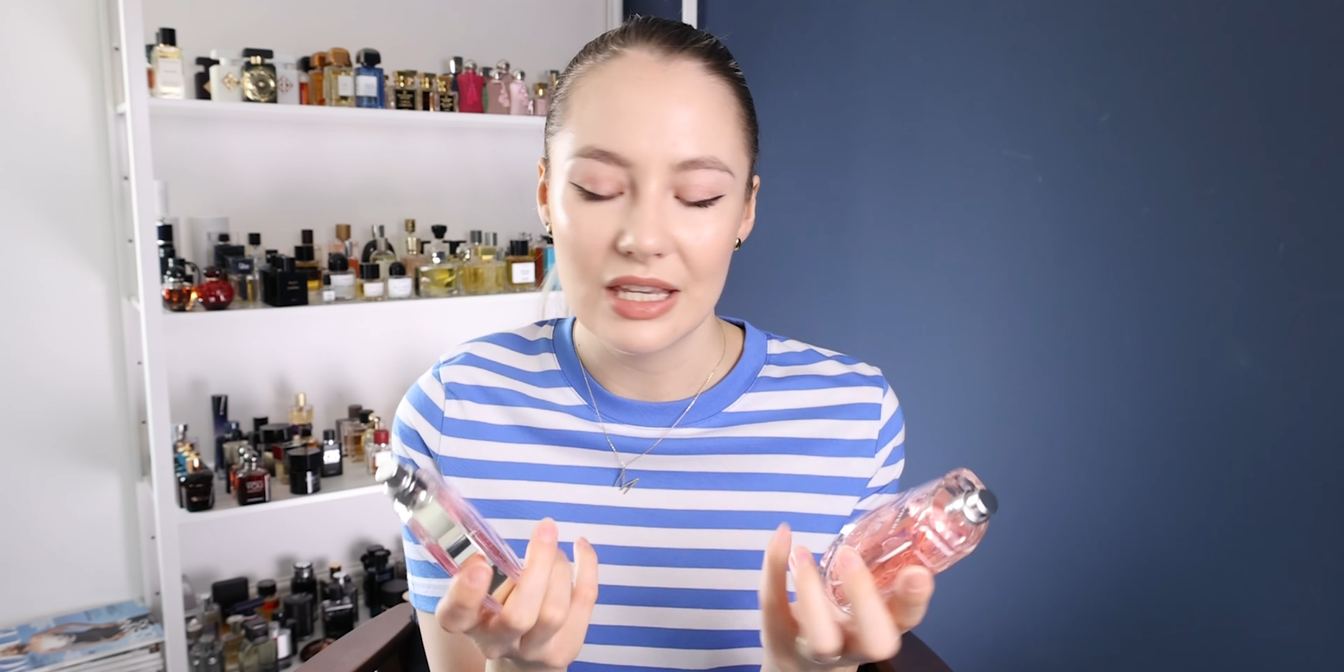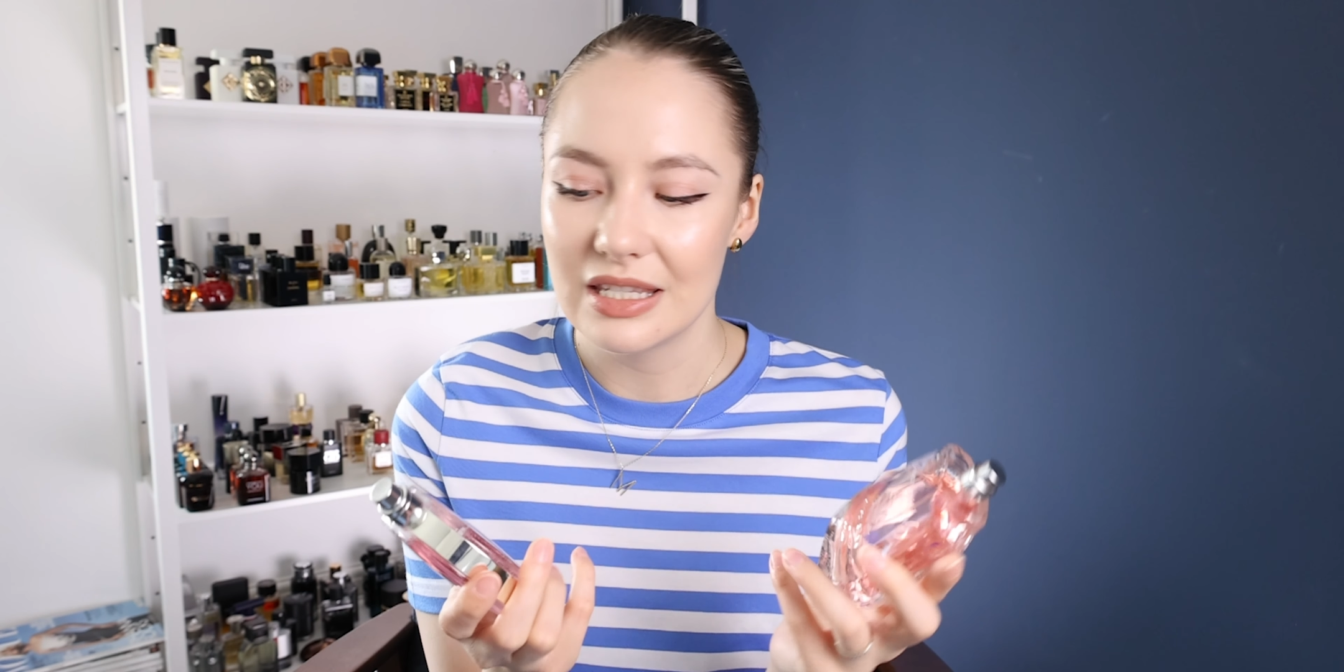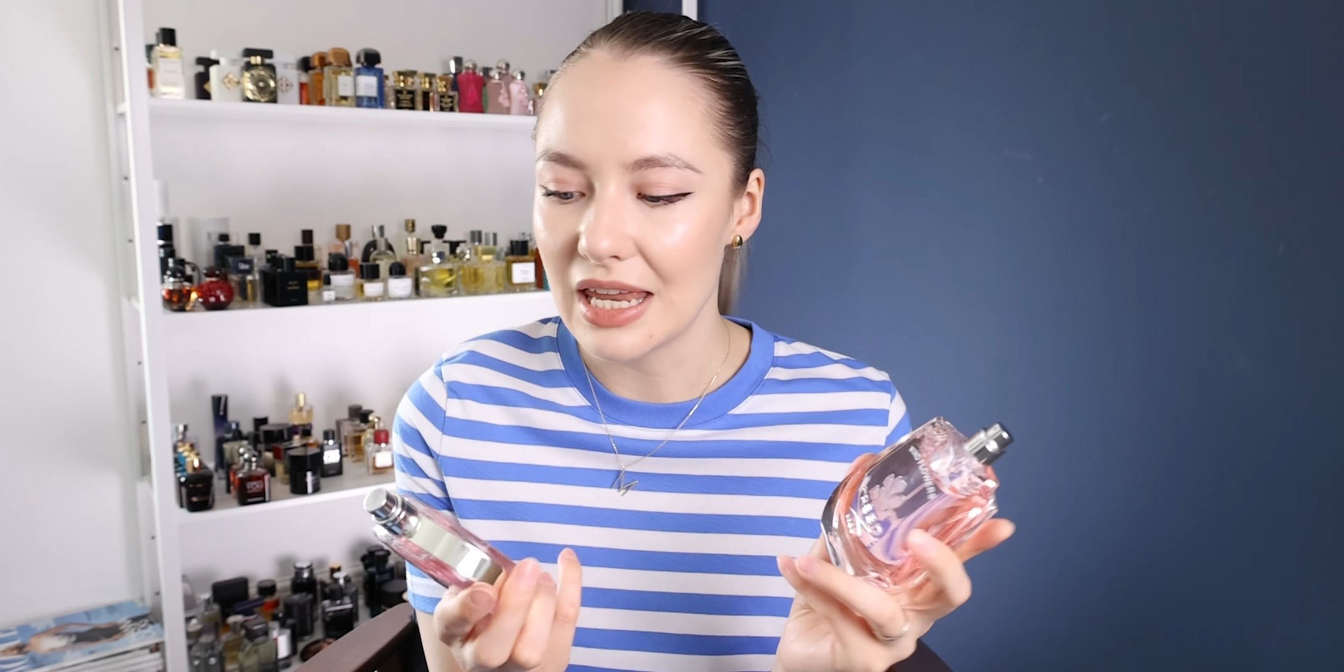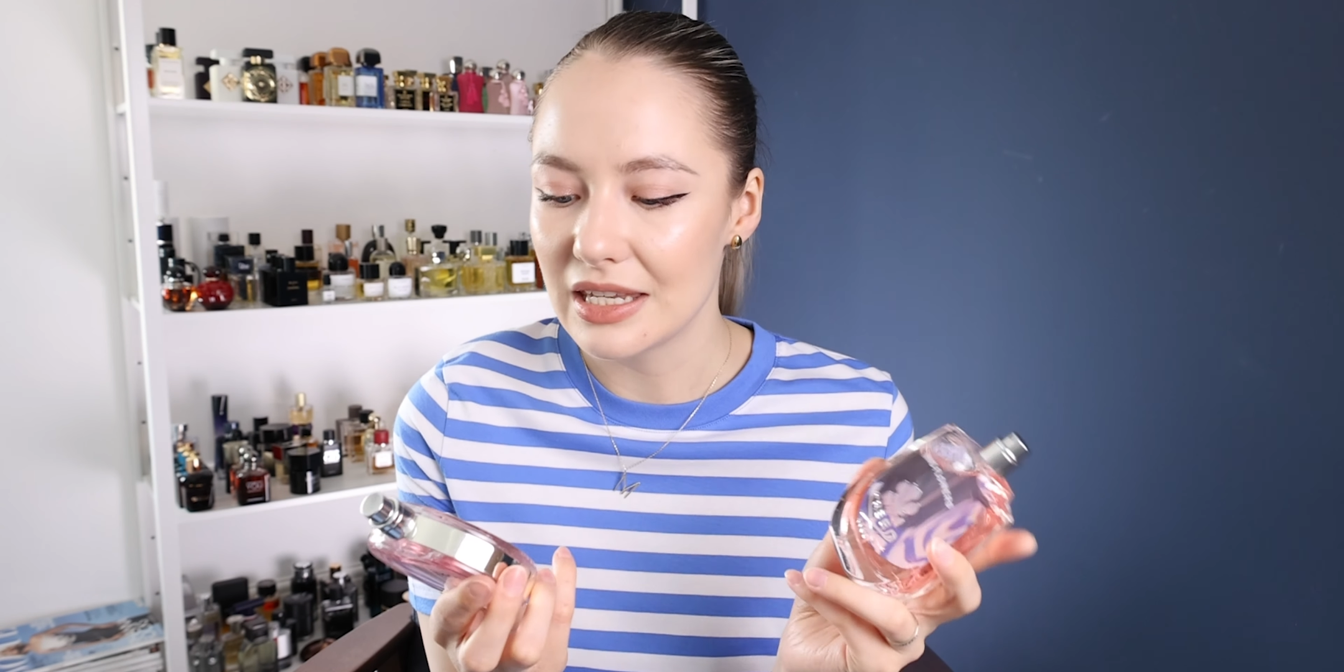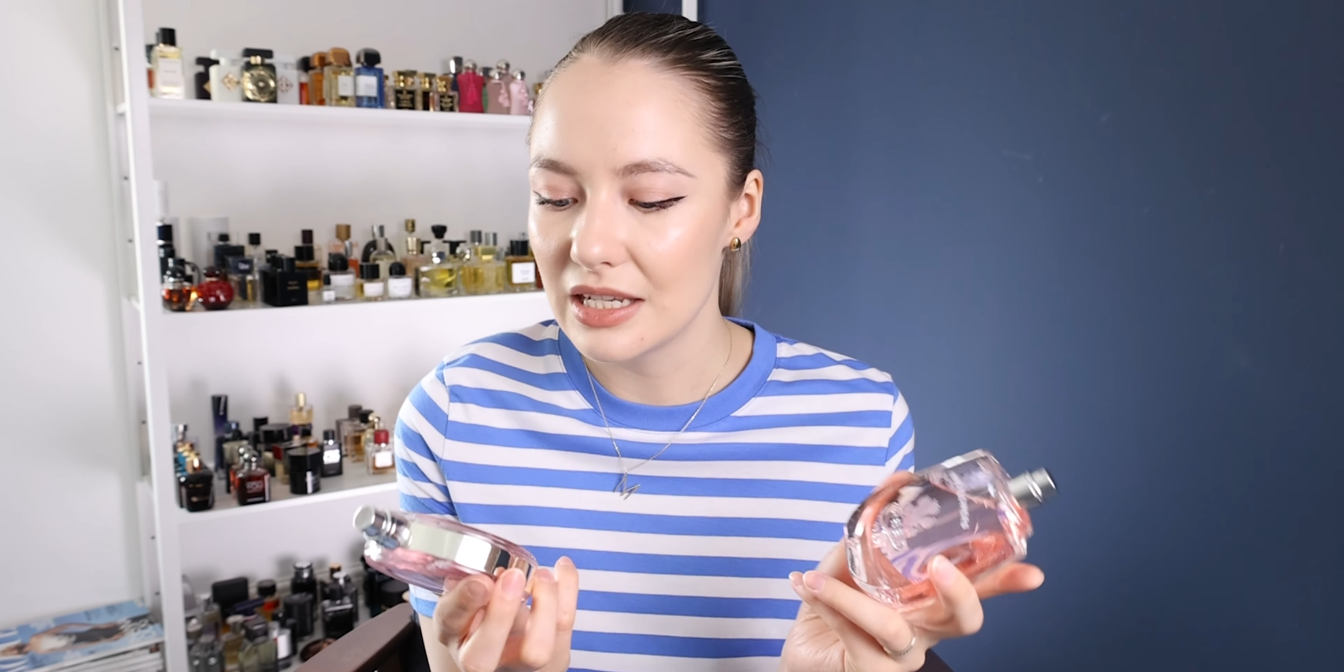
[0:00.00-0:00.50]

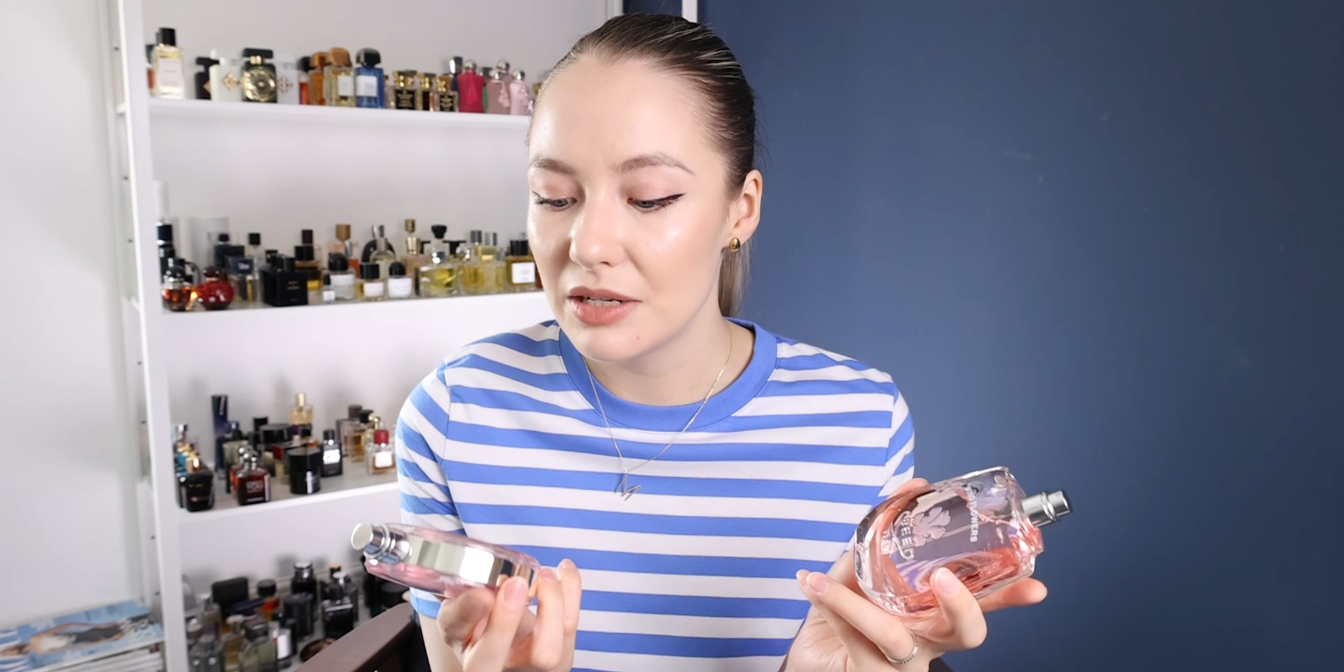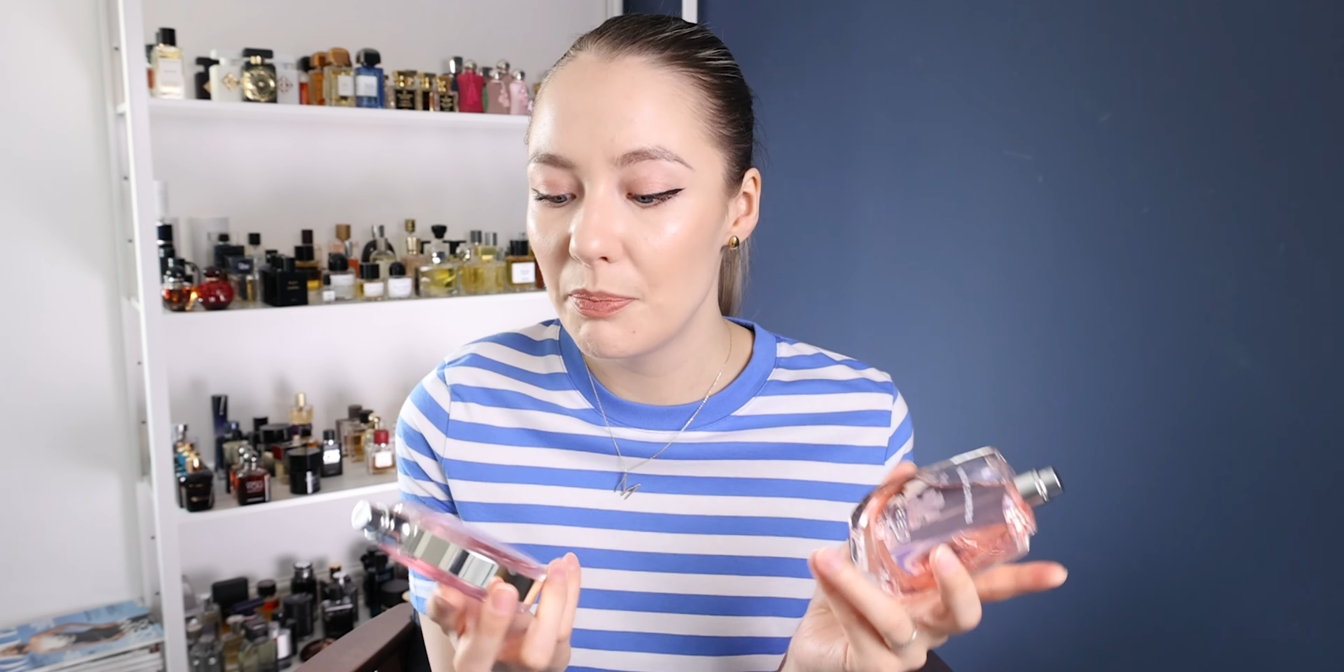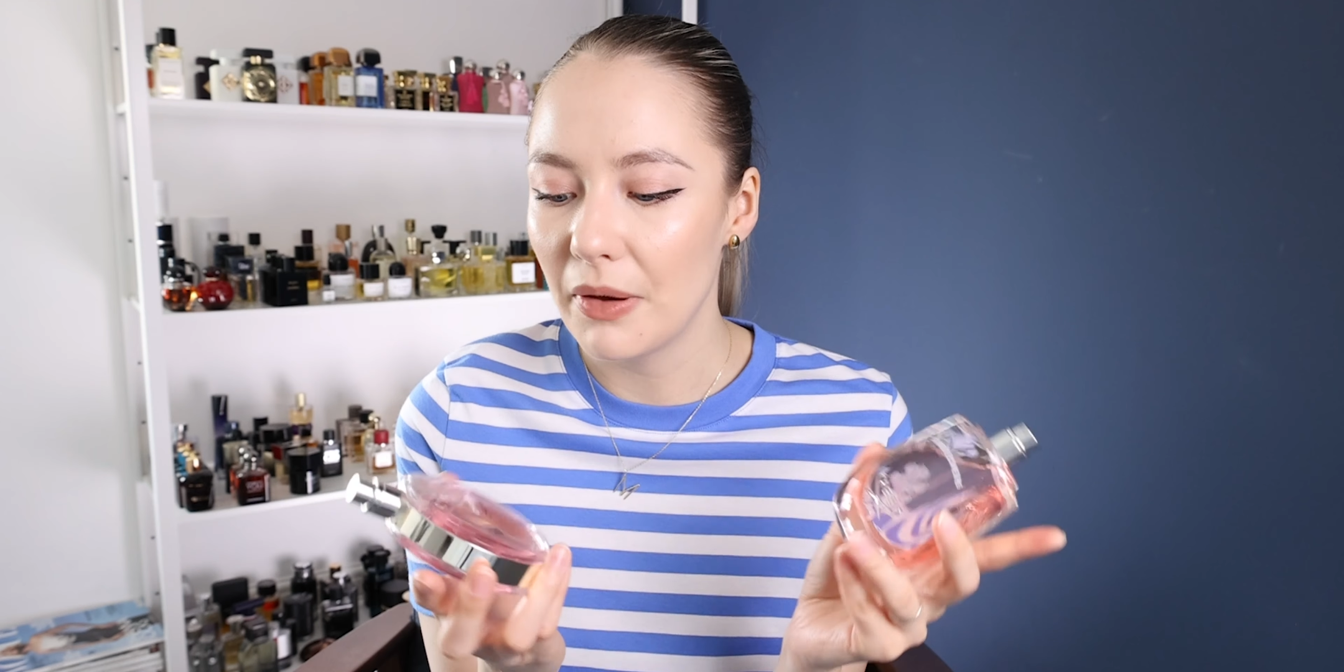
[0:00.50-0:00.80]
intended,